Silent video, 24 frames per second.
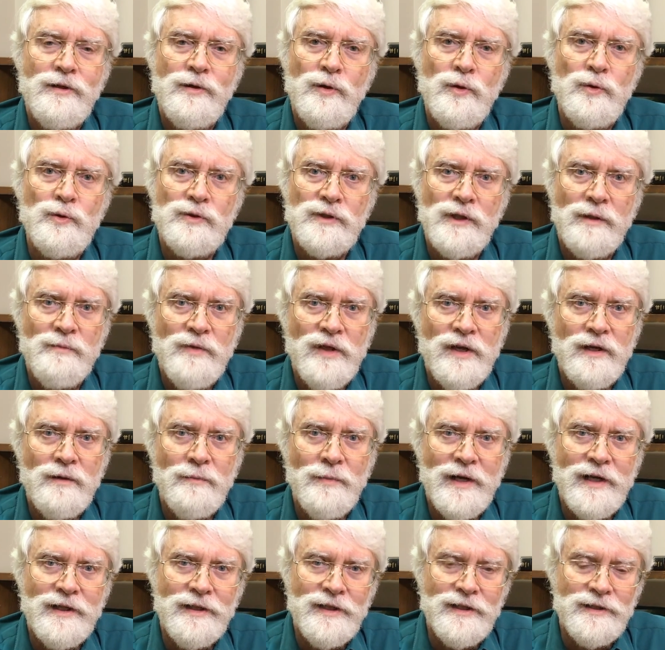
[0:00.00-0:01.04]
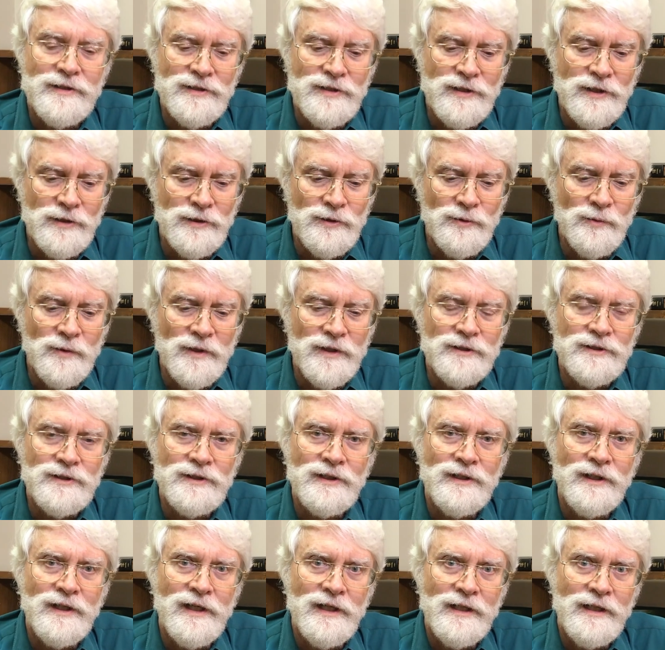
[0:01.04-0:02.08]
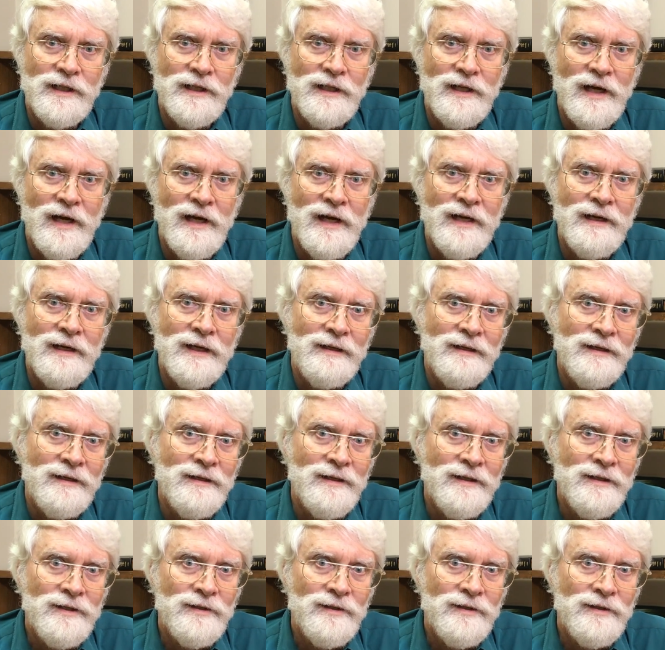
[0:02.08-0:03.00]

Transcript: do something about this situation, that I